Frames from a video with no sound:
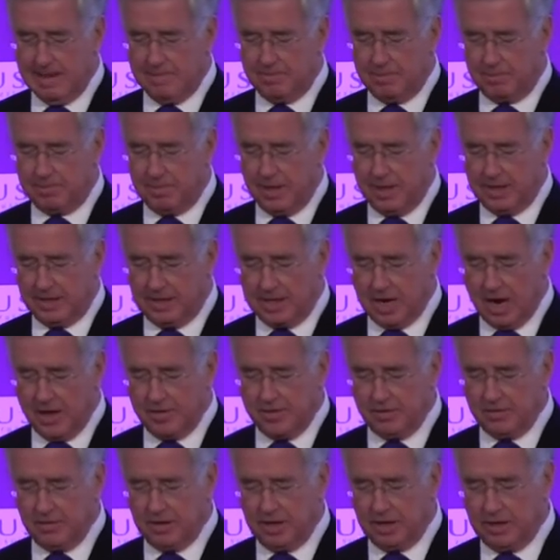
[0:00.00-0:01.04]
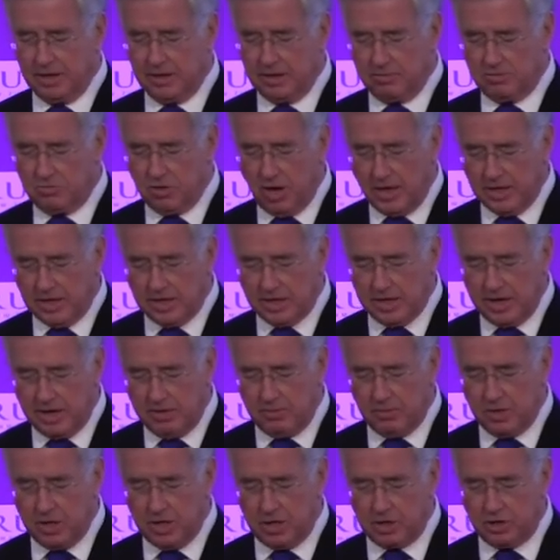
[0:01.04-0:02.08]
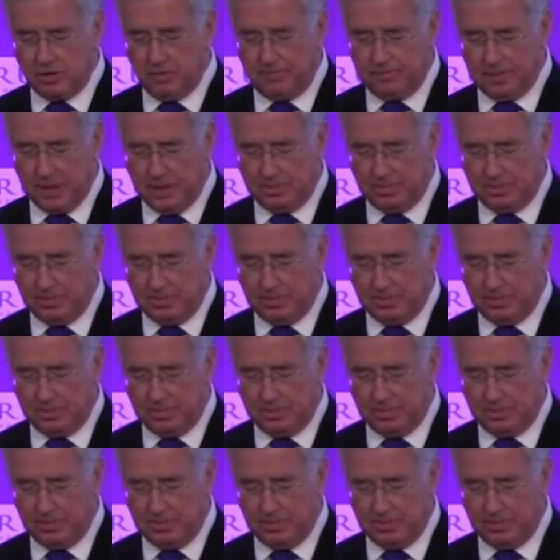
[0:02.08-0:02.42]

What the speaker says: but by gathering the right network of